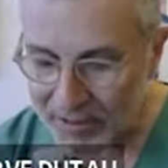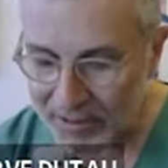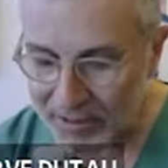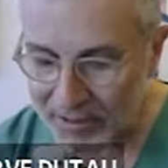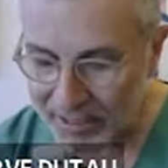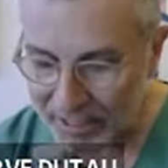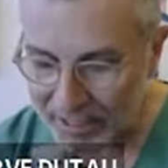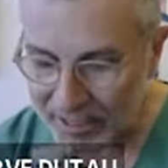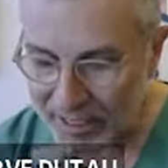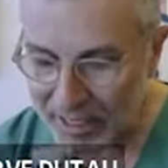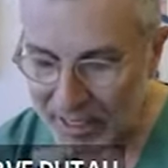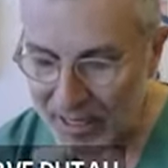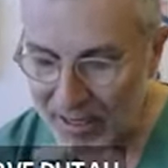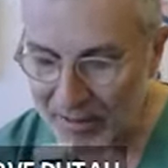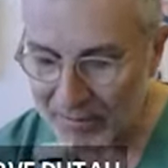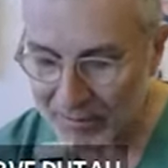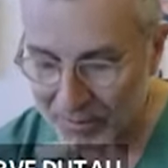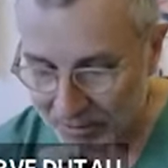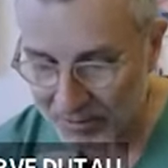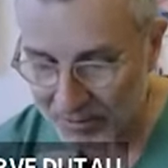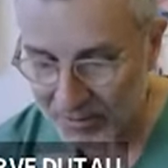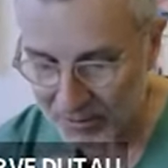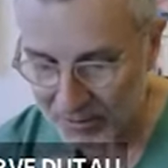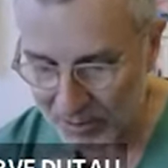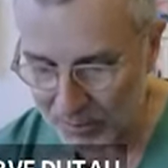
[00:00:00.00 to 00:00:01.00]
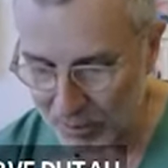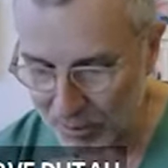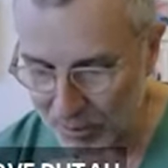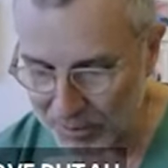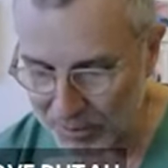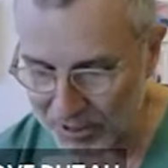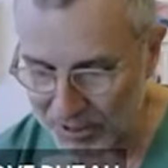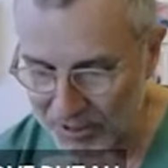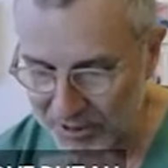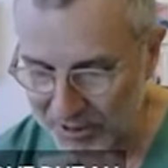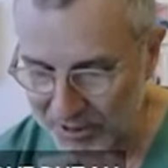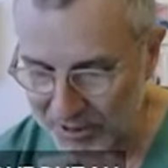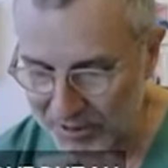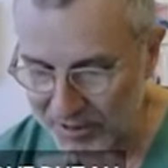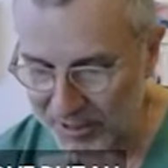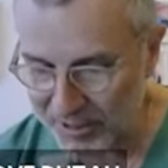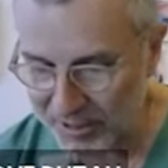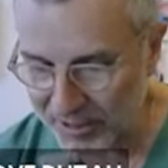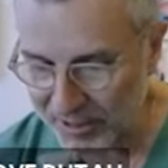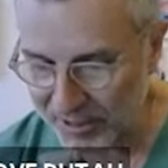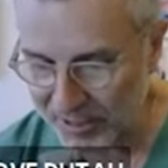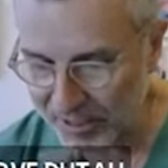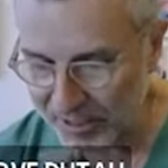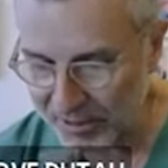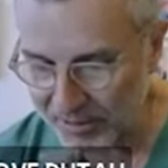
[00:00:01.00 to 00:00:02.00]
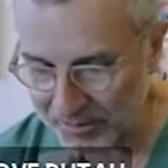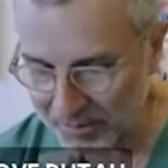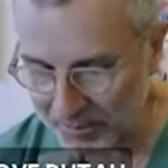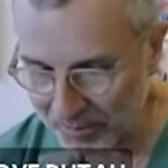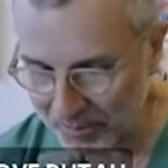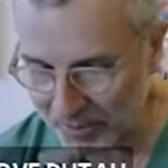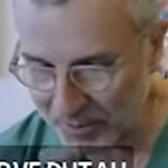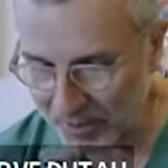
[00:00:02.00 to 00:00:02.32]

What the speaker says: can have comorbidities that can